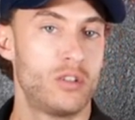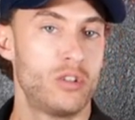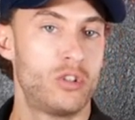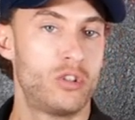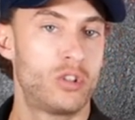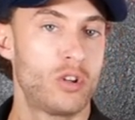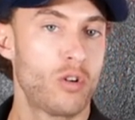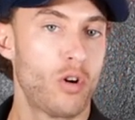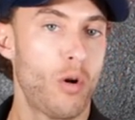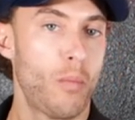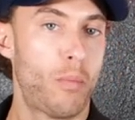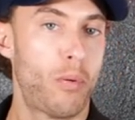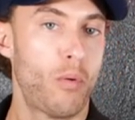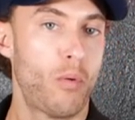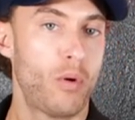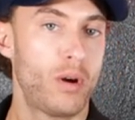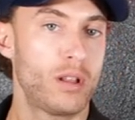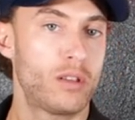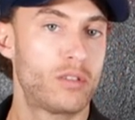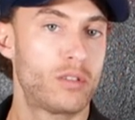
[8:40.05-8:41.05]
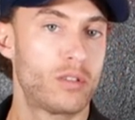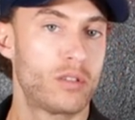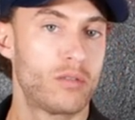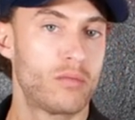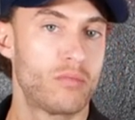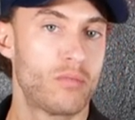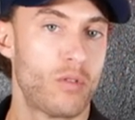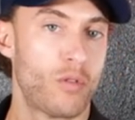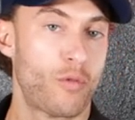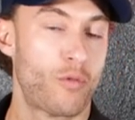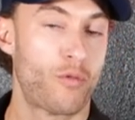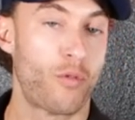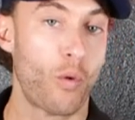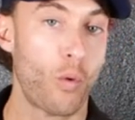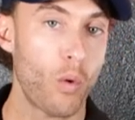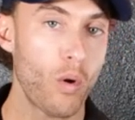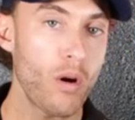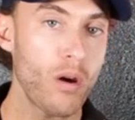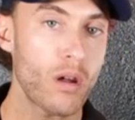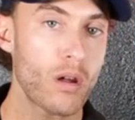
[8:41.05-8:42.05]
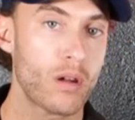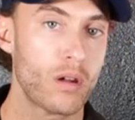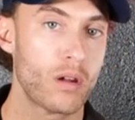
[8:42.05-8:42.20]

0.4